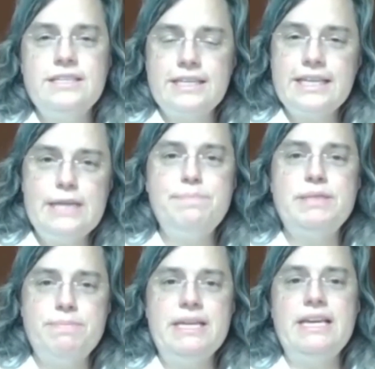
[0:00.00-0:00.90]
that
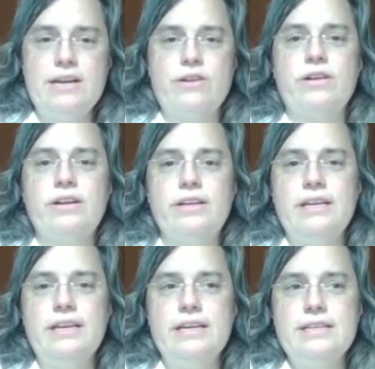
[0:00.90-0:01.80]
keeps me here
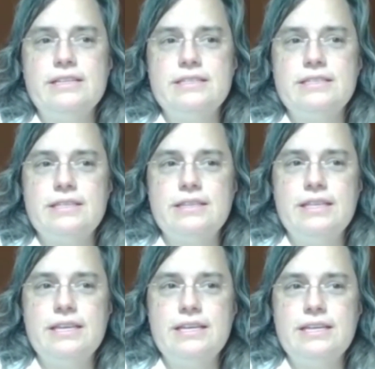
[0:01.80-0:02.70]
is
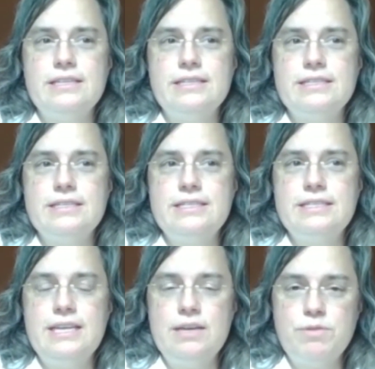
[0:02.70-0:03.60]
the
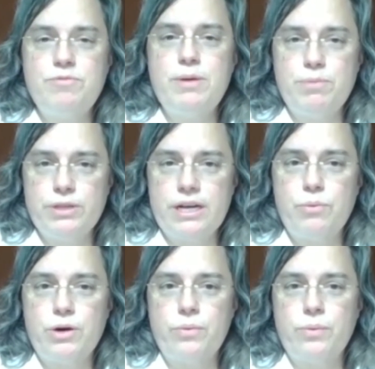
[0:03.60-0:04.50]
team of people that I
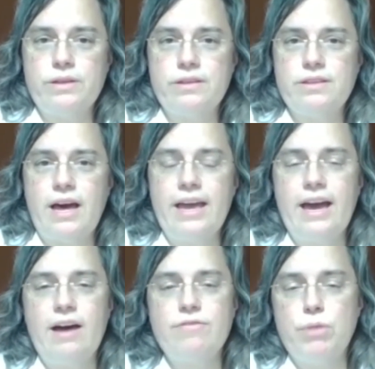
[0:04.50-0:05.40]
work with. I
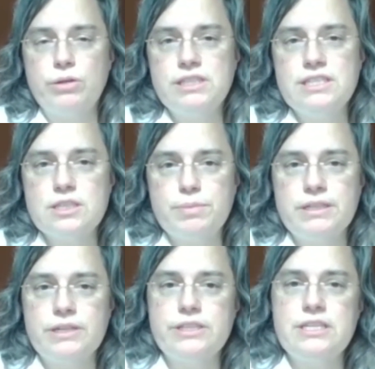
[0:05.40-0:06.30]
have a
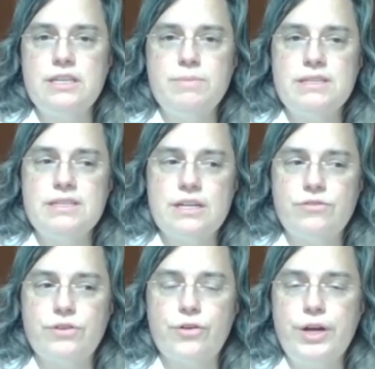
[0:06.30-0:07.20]
multidisciplinary team in the Center
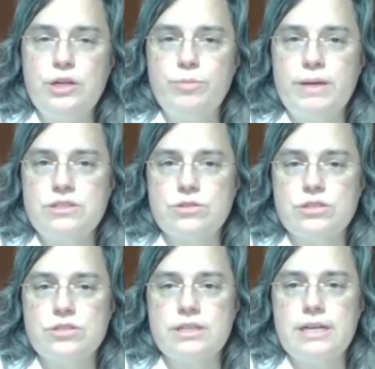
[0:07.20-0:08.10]
for Cranial-Based
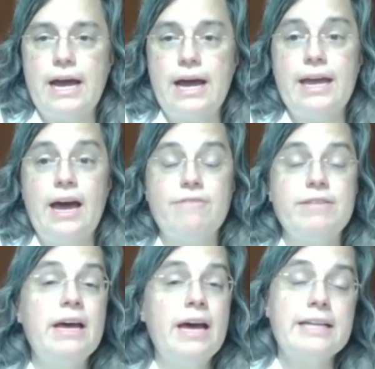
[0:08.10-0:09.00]
Surgery. I have
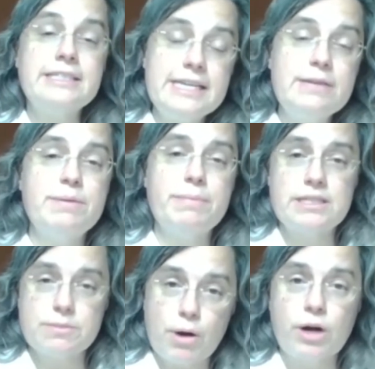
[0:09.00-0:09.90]
a team in my
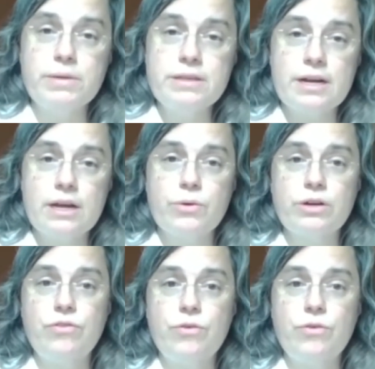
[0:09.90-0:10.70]
department that I work